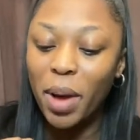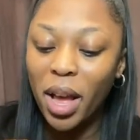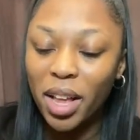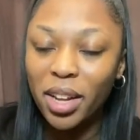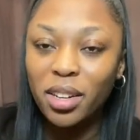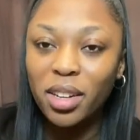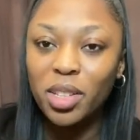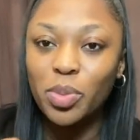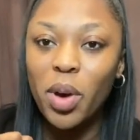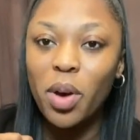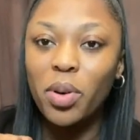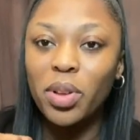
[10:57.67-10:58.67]
button as
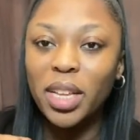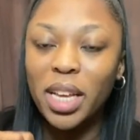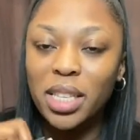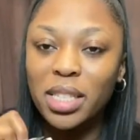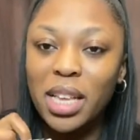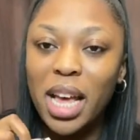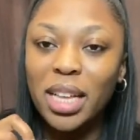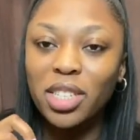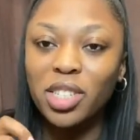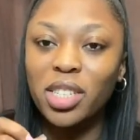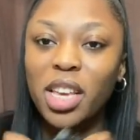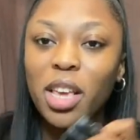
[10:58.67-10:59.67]
well on the inside
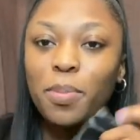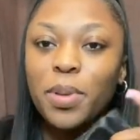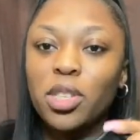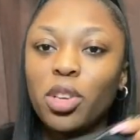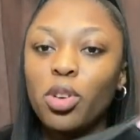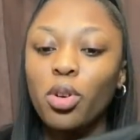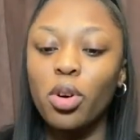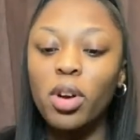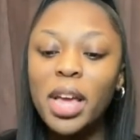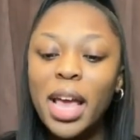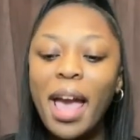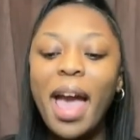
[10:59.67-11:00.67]
just to keep it
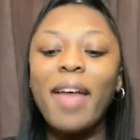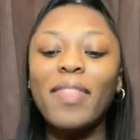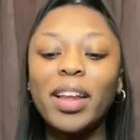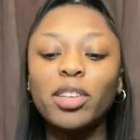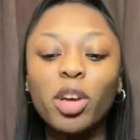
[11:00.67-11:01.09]
secure. And they